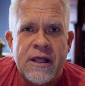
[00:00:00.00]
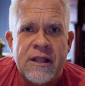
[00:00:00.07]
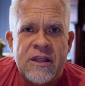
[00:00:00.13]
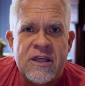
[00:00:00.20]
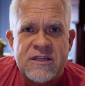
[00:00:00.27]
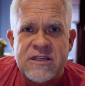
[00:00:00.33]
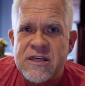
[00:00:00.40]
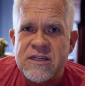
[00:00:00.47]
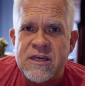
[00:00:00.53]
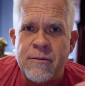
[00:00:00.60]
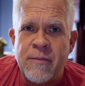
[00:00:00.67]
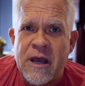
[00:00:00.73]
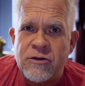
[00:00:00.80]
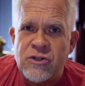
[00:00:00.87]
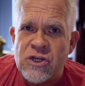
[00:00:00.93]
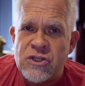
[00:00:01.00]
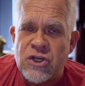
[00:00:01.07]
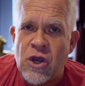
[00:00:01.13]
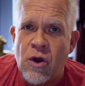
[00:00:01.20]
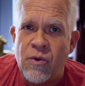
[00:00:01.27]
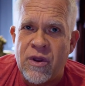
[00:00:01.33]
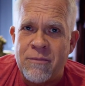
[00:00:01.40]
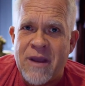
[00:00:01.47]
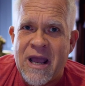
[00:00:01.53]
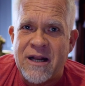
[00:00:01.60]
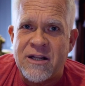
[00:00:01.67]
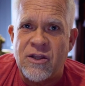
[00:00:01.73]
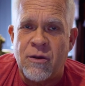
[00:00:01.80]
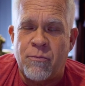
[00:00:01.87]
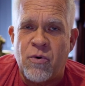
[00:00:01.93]
This isn't about just going
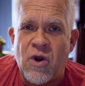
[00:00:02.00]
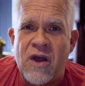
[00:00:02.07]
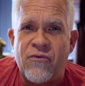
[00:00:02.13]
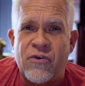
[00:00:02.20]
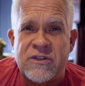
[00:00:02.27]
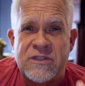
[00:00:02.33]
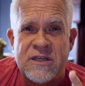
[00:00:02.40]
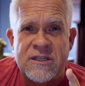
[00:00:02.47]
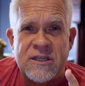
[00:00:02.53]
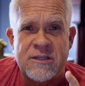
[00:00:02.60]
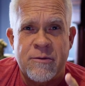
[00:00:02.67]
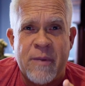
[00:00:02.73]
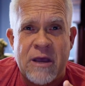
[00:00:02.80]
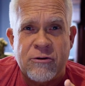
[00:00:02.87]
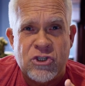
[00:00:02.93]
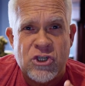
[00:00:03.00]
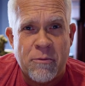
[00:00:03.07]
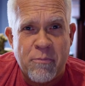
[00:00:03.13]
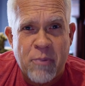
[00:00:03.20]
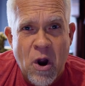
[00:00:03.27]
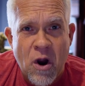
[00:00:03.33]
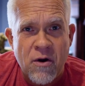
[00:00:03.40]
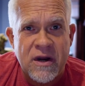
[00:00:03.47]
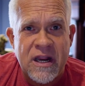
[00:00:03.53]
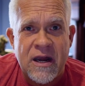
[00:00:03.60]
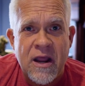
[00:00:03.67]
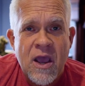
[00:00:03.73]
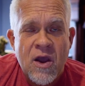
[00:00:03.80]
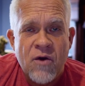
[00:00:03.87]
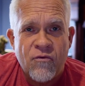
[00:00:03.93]
back to the prophets. This is about
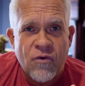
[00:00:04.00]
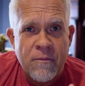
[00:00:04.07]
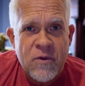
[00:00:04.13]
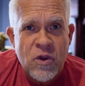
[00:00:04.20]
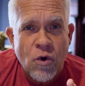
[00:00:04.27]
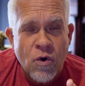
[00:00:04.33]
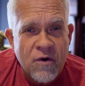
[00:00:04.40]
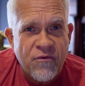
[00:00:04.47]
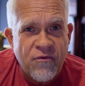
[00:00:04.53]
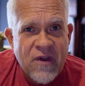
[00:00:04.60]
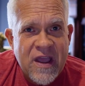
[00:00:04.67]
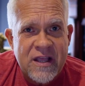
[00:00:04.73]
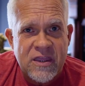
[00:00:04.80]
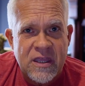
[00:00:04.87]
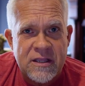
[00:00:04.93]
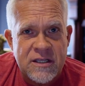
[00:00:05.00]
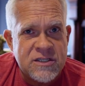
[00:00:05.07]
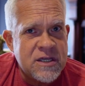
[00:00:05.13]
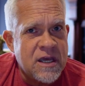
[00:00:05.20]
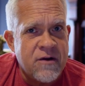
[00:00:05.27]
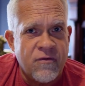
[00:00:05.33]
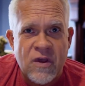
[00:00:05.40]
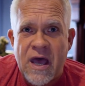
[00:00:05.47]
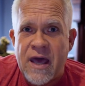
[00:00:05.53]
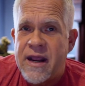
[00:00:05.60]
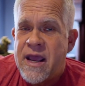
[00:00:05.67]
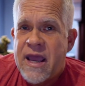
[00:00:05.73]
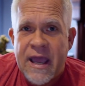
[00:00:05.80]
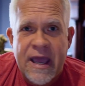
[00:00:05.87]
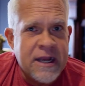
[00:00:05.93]
departing from your faith in the Son of
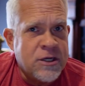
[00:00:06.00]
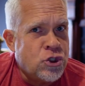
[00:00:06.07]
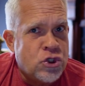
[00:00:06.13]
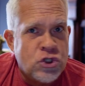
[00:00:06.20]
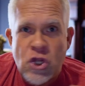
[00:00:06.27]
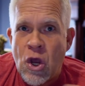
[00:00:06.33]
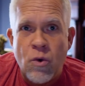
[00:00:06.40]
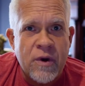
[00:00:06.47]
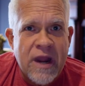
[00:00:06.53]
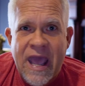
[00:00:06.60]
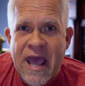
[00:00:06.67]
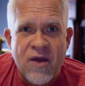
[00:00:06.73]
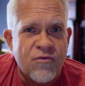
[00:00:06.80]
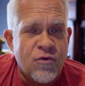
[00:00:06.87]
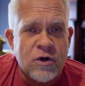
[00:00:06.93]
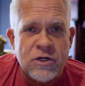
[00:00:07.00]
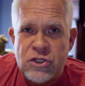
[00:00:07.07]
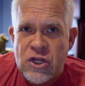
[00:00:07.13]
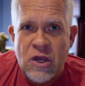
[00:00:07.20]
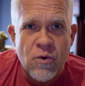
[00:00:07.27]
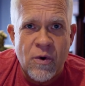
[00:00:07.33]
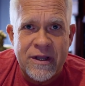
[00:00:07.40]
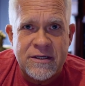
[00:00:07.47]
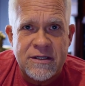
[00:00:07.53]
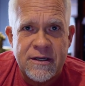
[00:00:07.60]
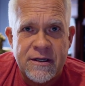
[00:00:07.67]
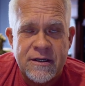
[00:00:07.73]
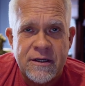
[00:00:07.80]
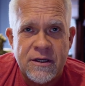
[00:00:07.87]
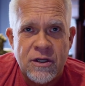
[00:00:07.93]
God. And don't ever do it.
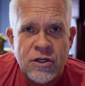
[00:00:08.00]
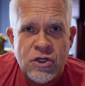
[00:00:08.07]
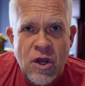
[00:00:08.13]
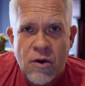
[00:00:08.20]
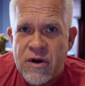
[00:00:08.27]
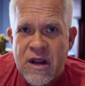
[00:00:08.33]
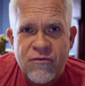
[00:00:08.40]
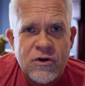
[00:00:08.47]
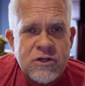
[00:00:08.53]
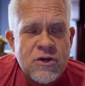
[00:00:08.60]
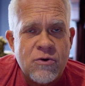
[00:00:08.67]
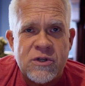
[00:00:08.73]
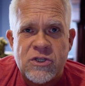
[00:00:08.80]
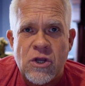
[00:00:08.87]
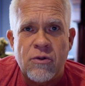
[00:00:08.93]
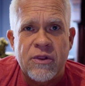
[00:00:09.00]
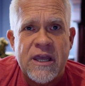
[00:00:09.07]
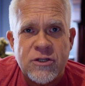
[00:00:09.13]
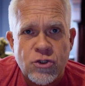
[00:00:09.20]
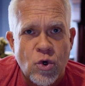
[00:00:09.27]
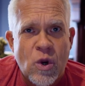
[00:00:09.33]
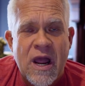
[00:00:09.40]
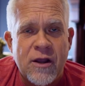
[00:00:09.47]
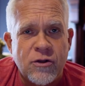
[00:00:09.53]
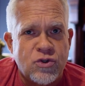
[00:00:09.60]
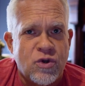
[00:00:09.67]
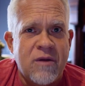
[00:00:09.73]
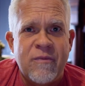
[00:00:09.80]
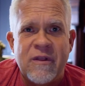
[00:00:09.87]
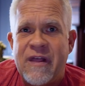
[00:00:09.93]
Don't ever do it. Don't let trial,
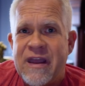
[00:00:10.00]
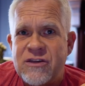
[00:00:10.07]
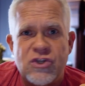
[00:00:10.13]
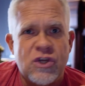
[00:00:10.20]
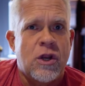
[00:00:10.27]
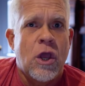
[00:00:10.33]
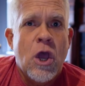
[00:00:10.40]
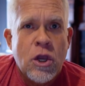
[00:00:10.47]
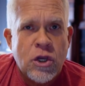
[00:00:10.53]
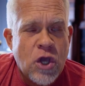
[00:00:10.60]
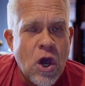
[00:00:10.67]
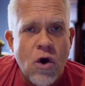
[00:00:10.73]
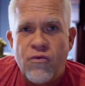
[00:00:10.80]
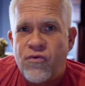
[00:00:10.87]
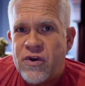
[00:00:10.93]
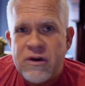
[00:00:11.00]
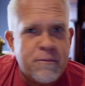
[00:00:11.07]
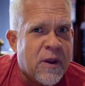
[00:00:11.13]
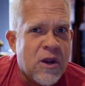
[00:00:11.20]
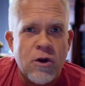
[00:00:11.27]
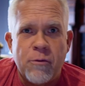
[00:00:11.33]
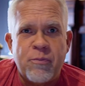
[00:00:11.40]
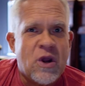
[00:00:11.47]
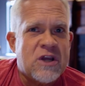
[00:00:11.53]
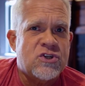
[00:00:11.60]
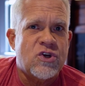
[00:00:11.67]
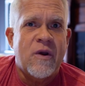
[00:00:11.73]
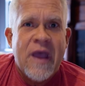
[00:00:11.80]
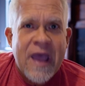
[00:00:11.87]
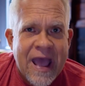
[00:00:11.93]
tribulation, COVID, peer
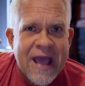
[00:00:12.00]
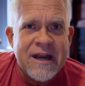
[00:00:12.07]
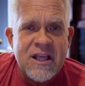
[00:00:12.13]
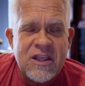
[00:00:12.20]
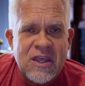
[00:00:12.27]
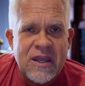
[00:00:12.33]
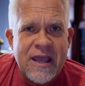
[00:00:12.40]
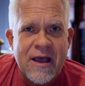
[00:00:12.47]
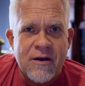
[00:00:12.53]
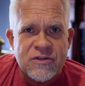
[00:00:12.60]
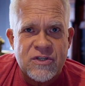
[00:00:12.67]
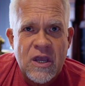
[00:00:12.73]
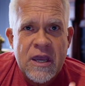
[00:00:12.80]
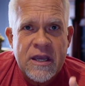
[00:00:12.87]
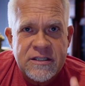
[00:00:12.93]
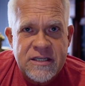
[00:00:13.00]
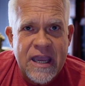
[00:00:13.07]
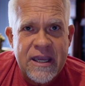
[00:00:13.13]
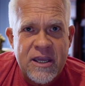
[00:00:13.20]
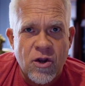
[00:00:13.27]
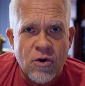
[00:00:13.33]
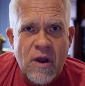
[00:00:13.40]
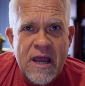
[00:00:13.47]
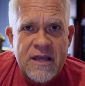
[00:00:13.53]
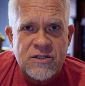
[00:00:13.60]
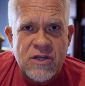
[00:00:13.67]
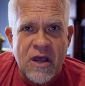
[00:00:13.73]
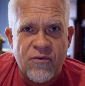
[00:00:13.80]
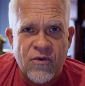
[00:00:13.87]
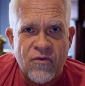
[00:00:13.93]
pressure, anything else take your eyes
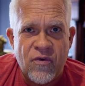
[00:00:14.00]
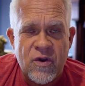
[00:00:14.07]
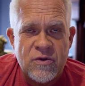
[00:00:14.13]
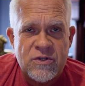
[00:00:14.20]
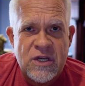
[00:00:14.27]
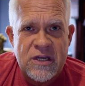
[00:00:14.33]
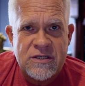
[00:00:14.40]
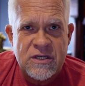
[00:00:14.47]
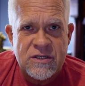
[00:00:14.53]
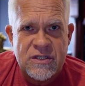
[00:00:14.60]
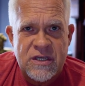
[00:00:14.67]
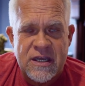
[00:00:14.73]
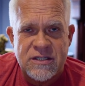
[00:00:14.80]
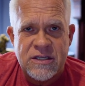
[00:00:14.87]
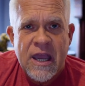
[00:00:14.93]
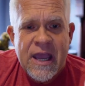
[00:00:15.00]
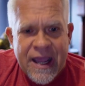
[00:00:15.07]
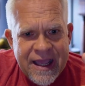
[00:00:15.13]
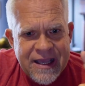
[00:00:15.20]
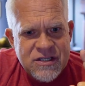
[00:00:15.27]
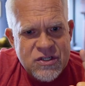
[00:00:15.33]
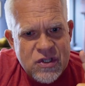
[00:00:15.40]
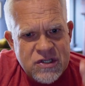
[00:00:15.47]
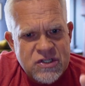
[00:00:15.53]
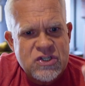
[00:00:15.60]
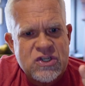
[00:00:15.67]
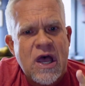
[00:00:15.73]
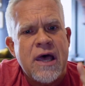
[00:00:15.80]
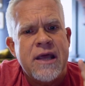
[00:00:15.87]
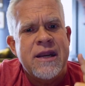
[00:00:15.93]
off of who Jesus is. He's the
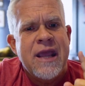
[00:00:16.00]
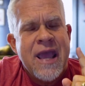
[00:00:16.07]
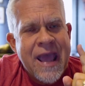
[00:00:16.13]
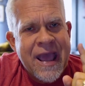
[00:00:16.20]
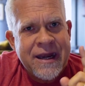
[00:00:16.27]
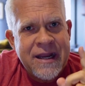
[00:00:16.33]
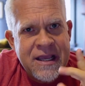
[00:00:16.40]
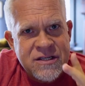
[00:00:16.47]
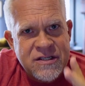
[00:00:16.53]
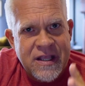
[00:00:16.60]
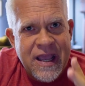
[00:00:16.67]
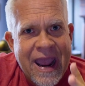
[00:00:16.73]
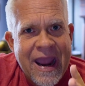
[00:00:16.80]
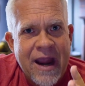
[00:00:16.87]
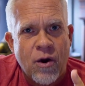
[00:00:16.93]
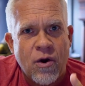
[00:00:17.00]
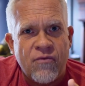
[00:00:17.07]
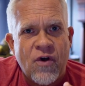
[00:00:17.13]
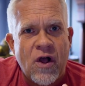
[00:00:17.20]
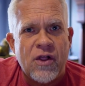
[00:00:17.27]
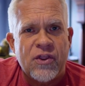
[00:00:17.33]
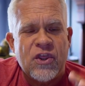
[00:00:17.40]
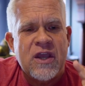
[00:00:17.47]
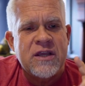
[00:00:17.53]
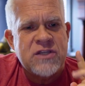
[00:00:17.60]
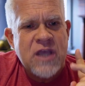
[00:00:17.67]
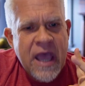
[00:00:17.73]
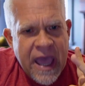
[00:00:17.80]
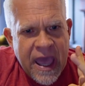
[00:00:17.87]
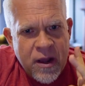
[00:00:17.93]
Son and he's heir of all things.
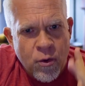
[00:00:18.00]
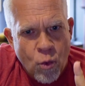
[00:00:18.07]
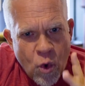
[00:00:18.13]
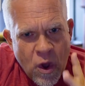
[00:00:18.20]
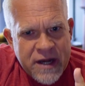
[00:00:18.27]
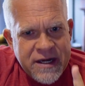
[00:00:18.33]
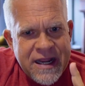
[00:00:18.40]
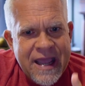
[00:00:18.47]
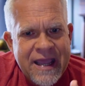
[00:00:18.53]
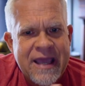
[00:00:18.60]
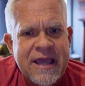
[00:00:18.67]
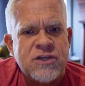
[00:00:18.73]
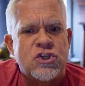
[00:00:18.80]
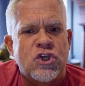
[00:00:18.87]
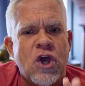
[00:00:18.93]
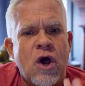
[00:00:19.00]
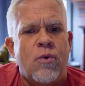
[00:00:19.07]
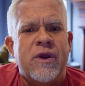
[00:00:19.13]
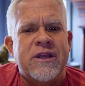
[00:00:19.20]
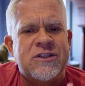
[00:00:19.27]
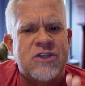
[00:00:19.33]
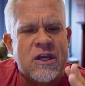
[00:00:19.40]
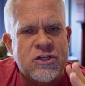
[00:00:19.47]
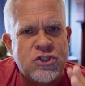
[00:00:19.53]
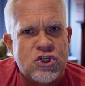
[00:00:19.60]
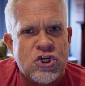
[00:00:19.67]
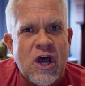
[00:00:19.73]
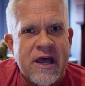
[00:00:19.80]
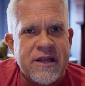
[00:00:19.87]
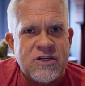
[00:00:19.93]
And one day he's going to
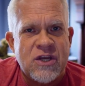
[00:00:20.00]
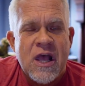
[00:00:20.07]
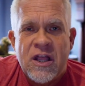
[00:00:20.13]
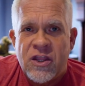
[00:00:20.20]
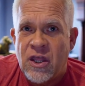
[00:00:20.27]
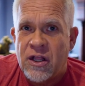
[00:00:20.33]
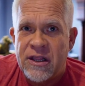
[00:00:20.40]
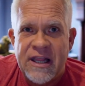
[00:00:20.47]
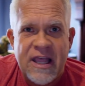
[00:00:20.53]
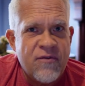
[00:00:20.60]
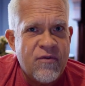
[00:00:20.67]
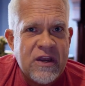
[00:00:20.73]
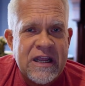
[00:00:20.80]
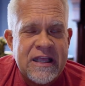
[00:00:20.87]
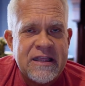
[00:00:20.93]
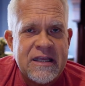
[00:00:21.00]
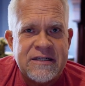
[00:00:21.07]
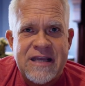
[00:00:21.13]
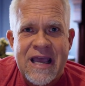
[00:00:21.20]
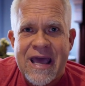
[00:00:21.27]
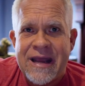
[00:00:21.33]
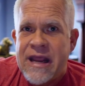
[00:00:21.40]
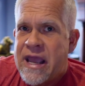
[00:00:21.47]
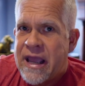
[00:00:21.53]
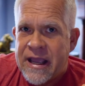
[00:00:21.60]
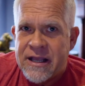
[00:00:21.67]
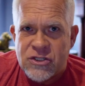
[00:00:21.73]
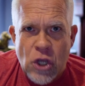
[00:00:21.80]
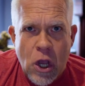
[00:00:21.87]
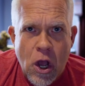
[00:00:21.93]
judge the living and the dead.
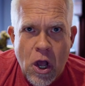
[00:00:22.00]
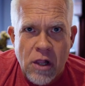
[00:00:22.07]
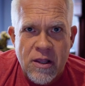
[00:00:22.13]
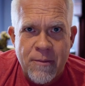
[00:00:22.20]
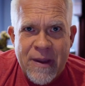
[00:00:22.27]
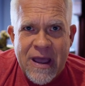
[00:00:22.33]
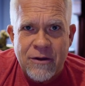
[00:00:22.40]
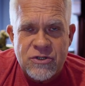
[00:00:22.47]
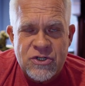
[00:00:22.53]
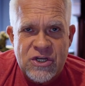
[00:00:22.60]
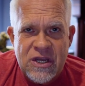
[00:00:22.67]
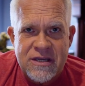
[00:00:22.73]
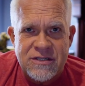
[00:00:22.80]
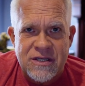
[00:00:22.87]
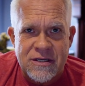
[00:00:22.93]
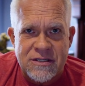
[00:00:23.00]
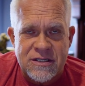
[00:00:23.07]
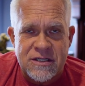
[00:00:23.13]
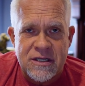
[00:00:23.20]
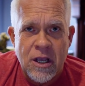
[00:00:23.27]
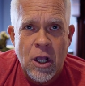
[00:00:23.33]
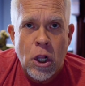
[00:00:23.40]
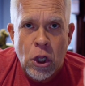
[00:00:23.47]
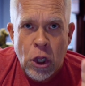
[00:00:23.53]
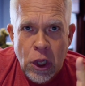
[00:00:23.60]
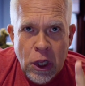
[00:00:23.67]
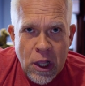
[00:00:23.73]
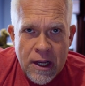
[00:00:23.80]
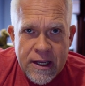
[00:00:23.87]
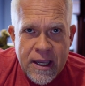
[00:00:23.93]
It's all about Jesus.
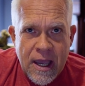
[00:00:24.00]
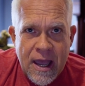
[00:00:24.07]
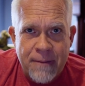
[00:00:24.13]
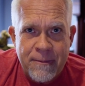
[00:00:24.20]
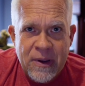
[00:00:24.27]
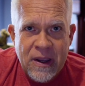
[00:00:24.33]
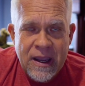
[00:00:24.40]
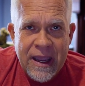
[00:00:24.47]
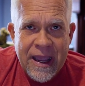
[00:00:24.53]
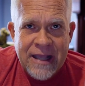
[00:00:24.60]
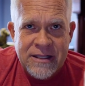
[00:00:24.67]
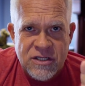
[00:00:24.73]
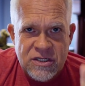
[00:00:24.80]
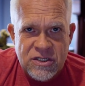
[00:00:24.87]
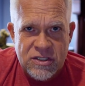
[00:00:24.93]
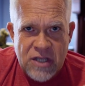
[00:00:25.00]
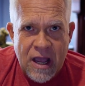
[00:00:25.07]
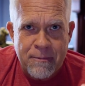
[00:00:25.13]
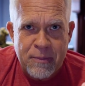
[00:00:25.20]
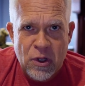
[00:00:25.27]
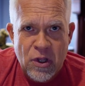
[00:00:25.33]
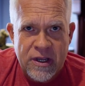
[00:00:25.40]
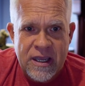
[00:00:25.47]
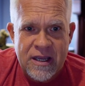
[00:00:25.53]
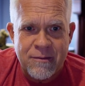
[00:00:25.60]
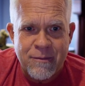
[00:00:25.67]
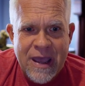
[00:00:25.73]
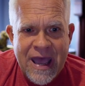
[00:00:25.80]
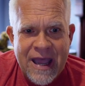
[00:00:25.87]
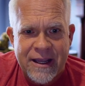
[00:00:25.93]
Look up and stop
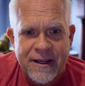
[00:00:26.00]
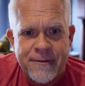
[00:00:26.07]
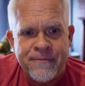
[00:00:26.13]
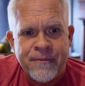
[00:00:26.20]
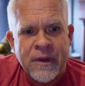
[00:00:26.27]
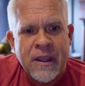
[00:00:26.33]
looking back.